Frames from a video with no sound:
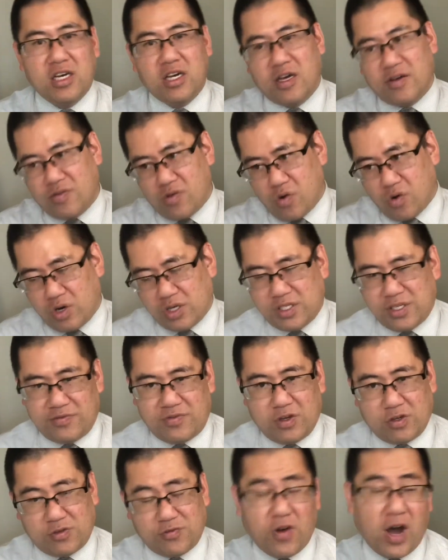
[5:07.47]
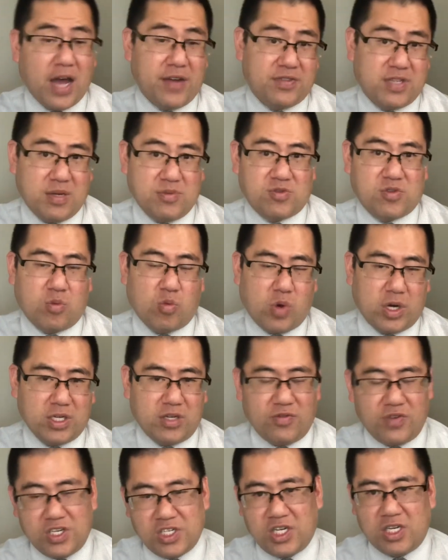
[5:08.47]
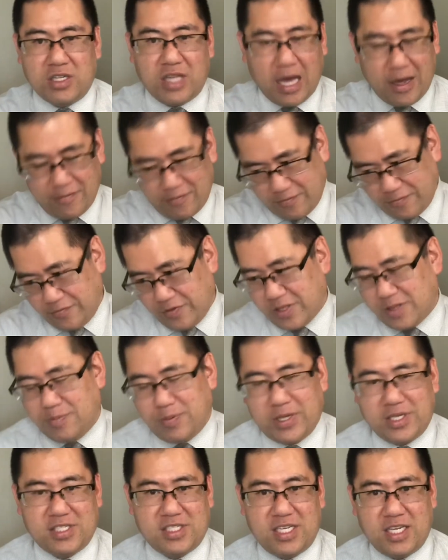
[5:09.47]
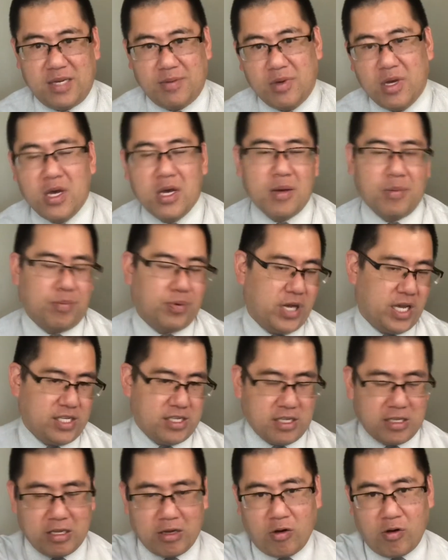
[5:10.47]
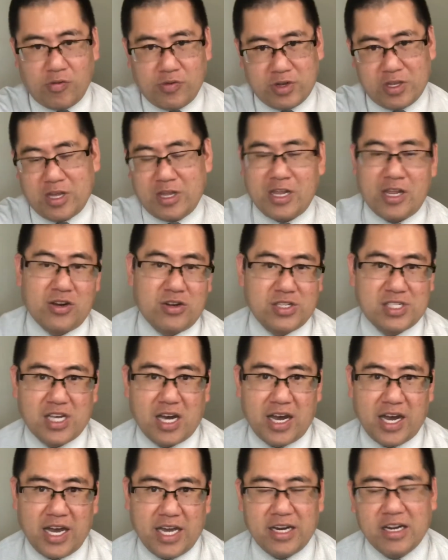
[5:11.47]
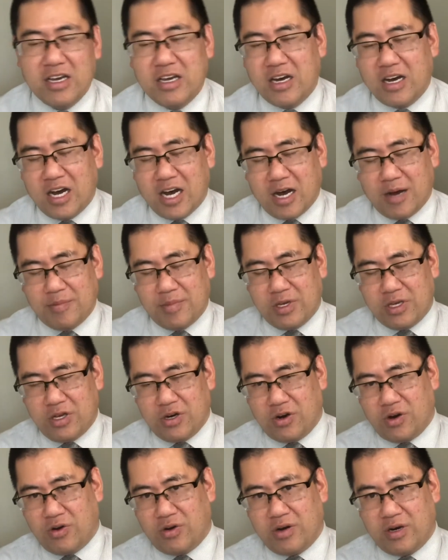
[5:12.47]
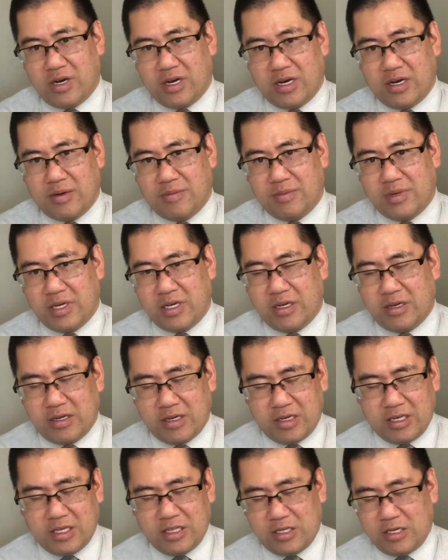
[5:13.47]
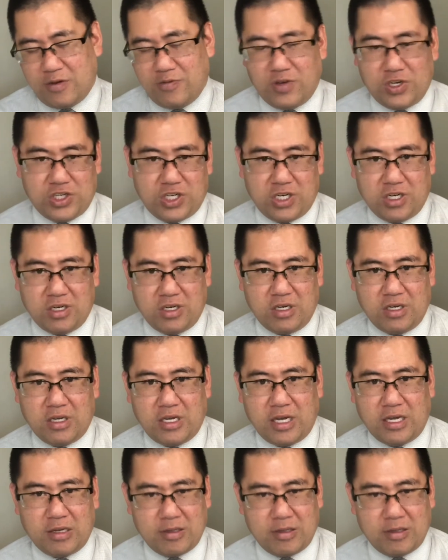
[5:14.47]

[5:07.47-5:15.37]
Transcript: Of course, if there's five teams from one division, that fifth place team plays in over the other side, um, you know, um, uh, in the division, uh,